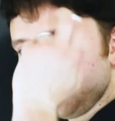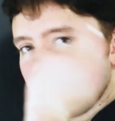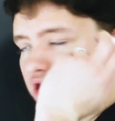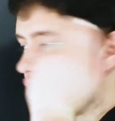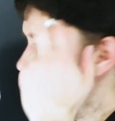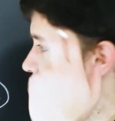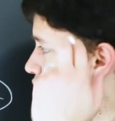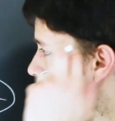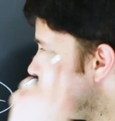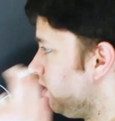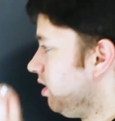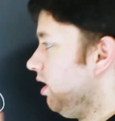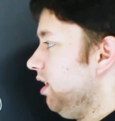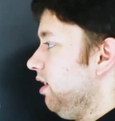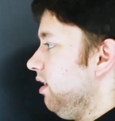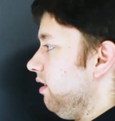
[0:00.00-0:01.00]

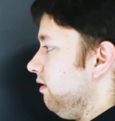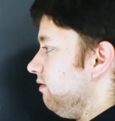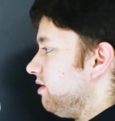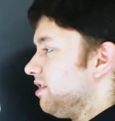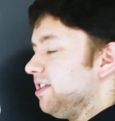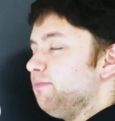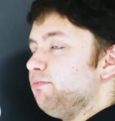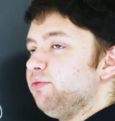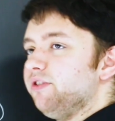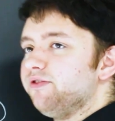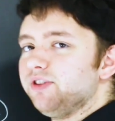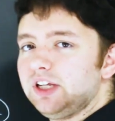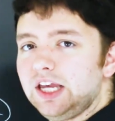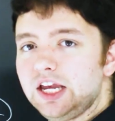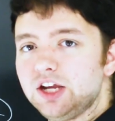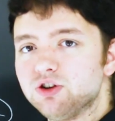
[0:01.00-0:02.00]
intuitive
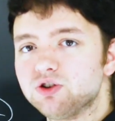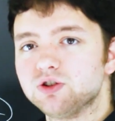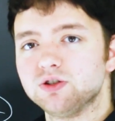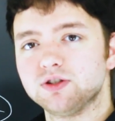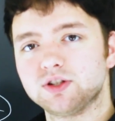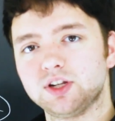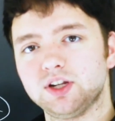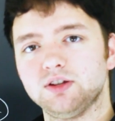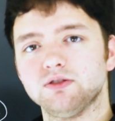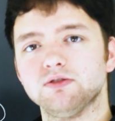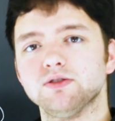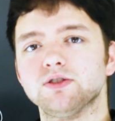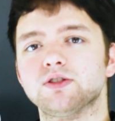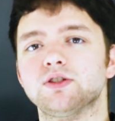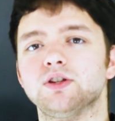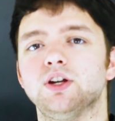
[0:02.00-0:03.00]
simplification
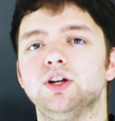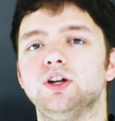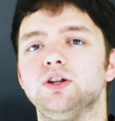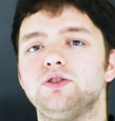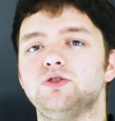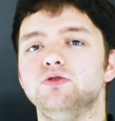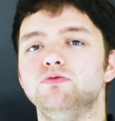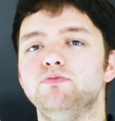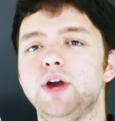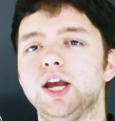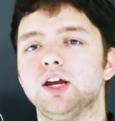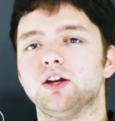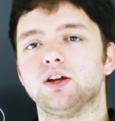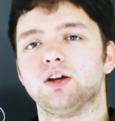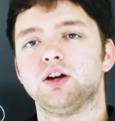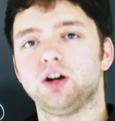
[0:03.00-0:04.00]
skills to
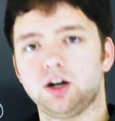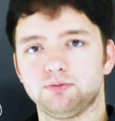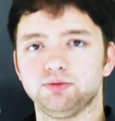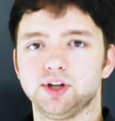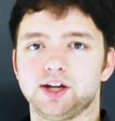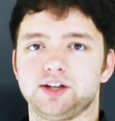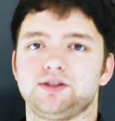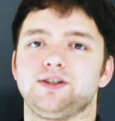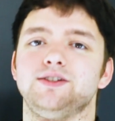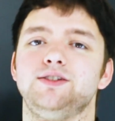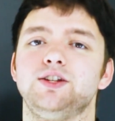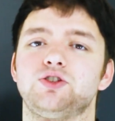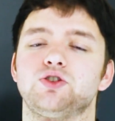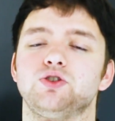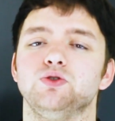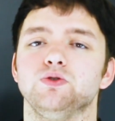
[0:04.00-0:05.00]
make complex
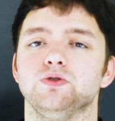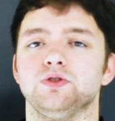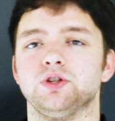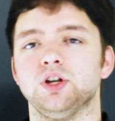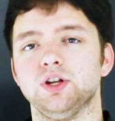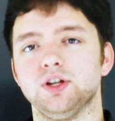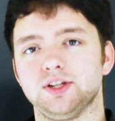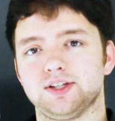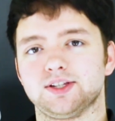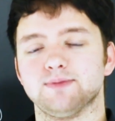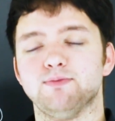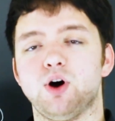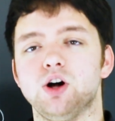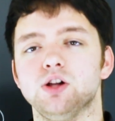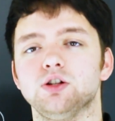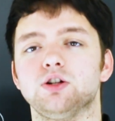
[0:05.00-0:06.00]
conditionals
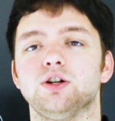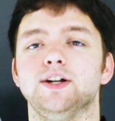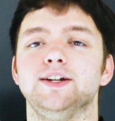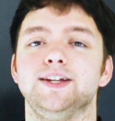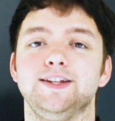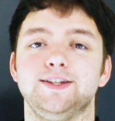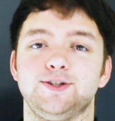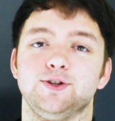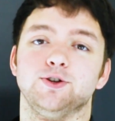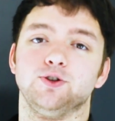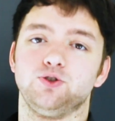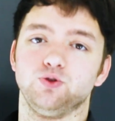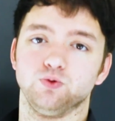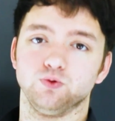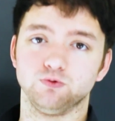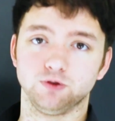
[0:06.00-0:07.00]
smaller and easier
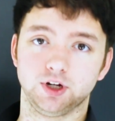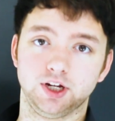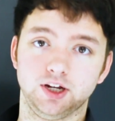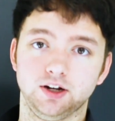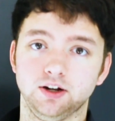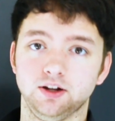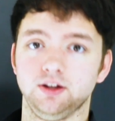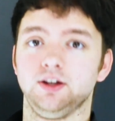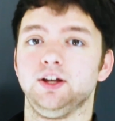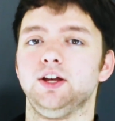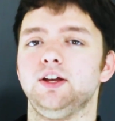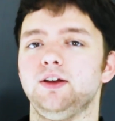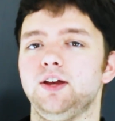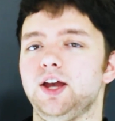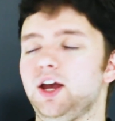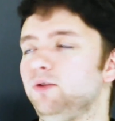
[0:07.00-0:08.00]
to read.
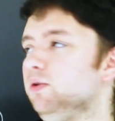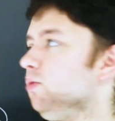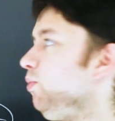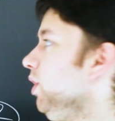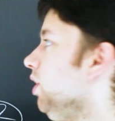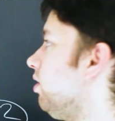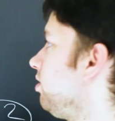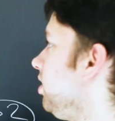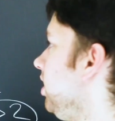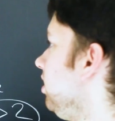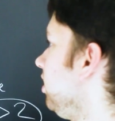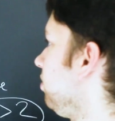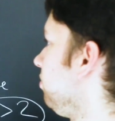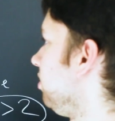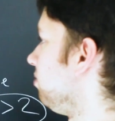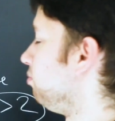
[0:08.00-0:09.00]
And when we are
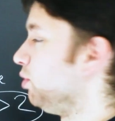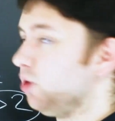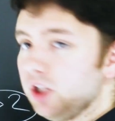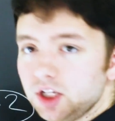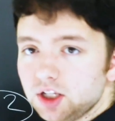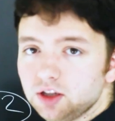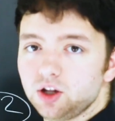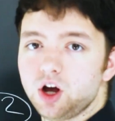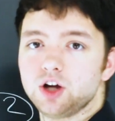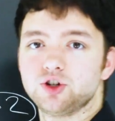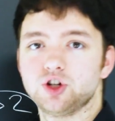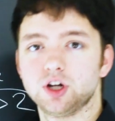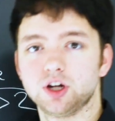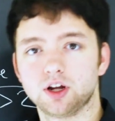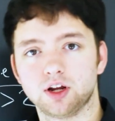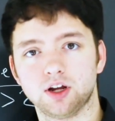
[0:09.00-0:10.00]
dealing with Boolean
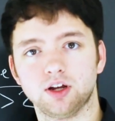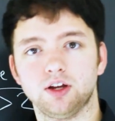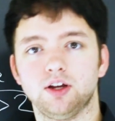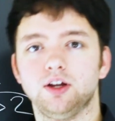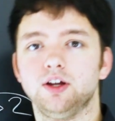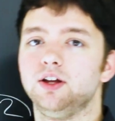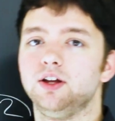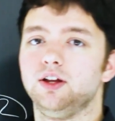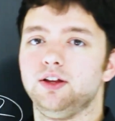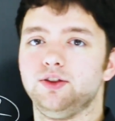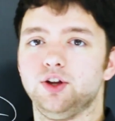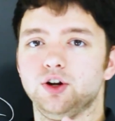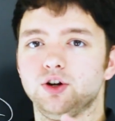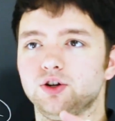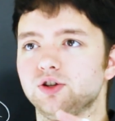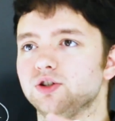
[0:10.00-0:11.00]
logic,
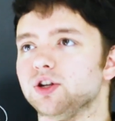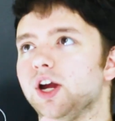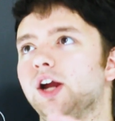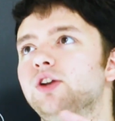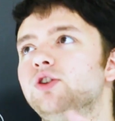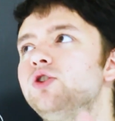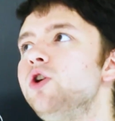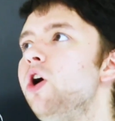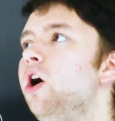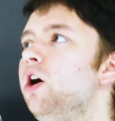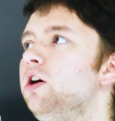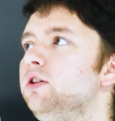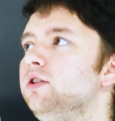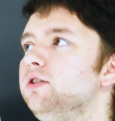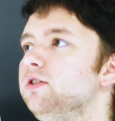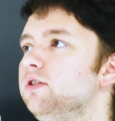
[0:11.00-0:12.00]
there's like
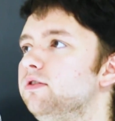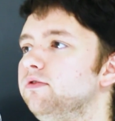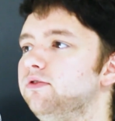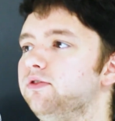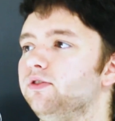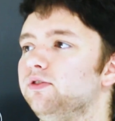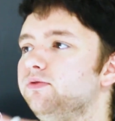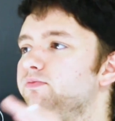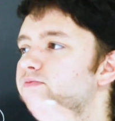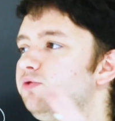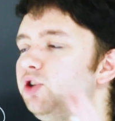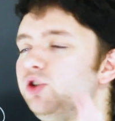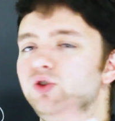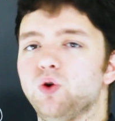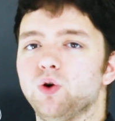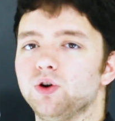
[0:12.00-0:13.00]
tons of
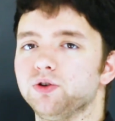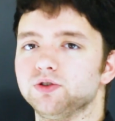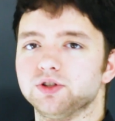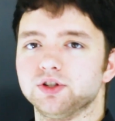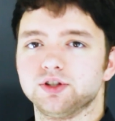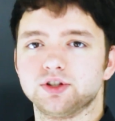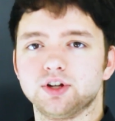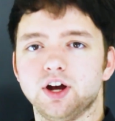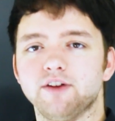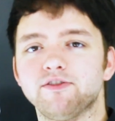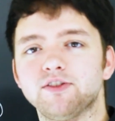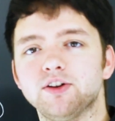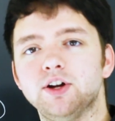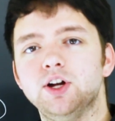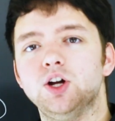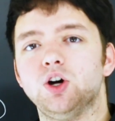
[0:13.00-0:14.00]
tutorials and
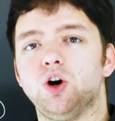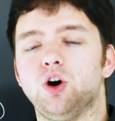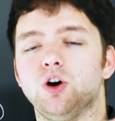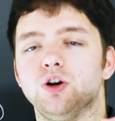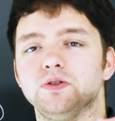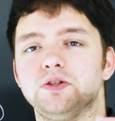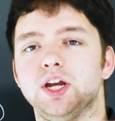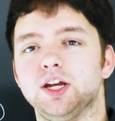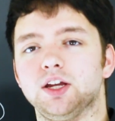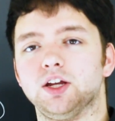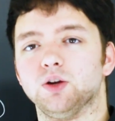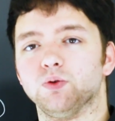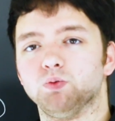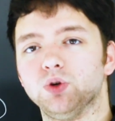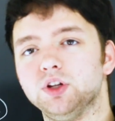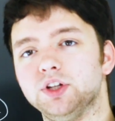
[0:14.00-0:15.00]
stuff on taking
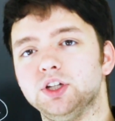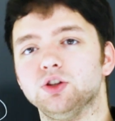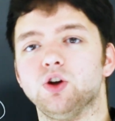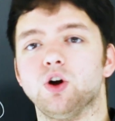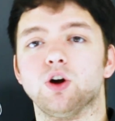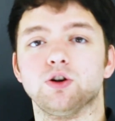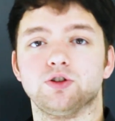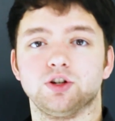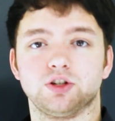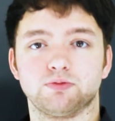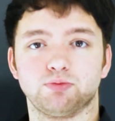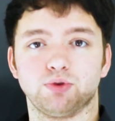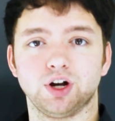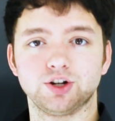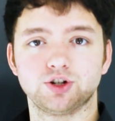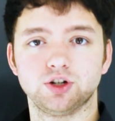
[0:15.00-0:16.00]
a really large
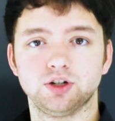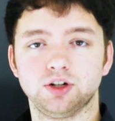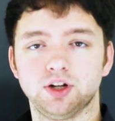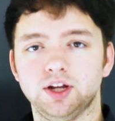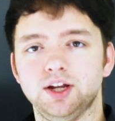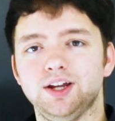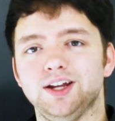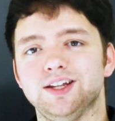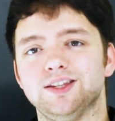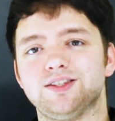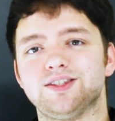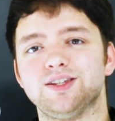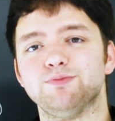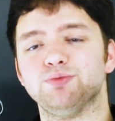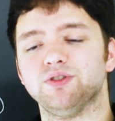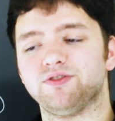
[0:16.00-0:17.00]
expression and
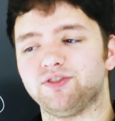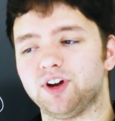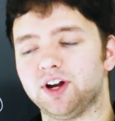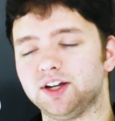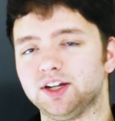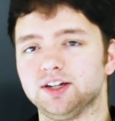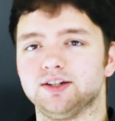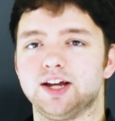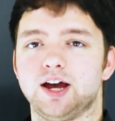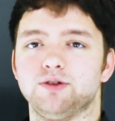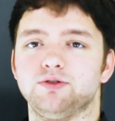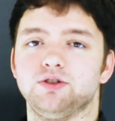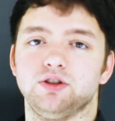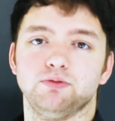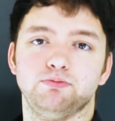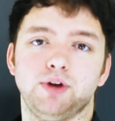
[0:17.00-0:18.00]
simplifying it down
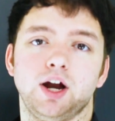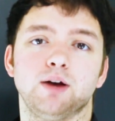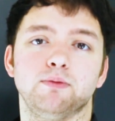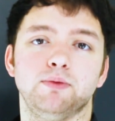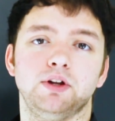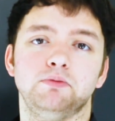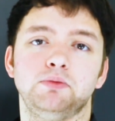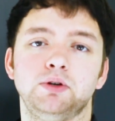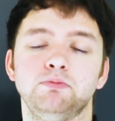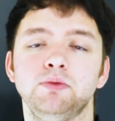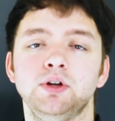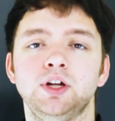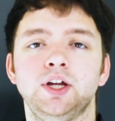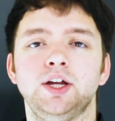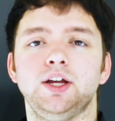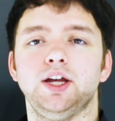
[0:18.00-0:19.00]
to the bare minimum.
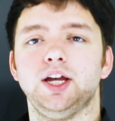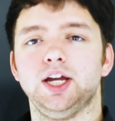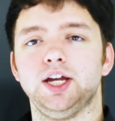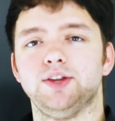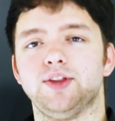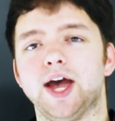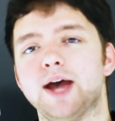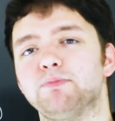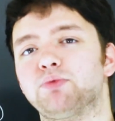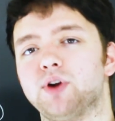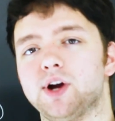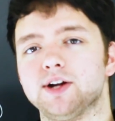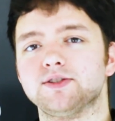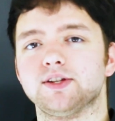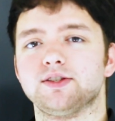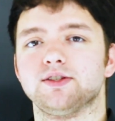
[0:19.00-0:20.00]
And that
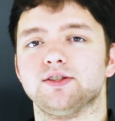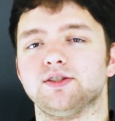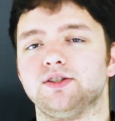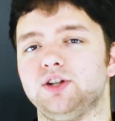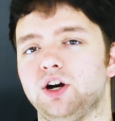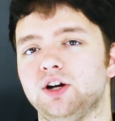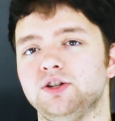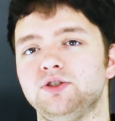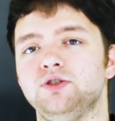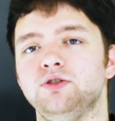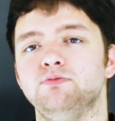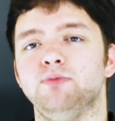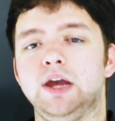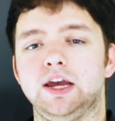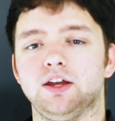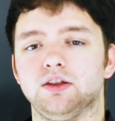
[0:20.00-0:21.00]
process is done to
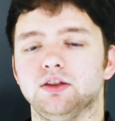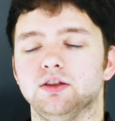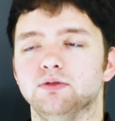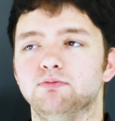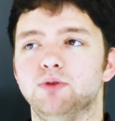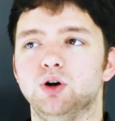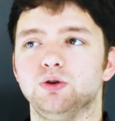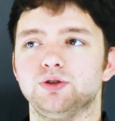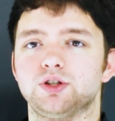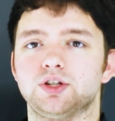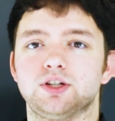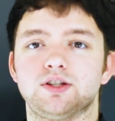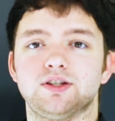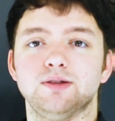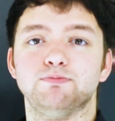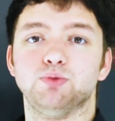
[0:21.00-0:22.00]
make the most
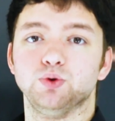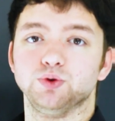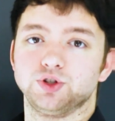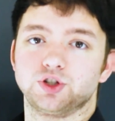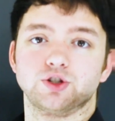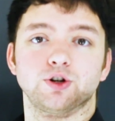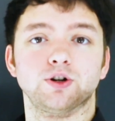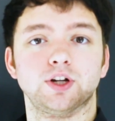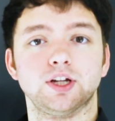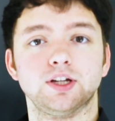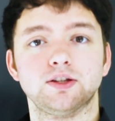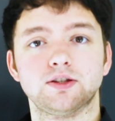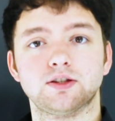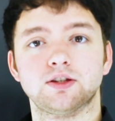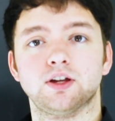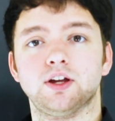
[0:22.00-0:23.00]
simple
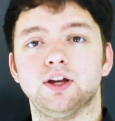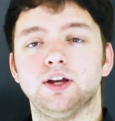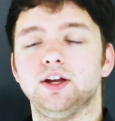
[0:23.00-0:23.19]
circuits.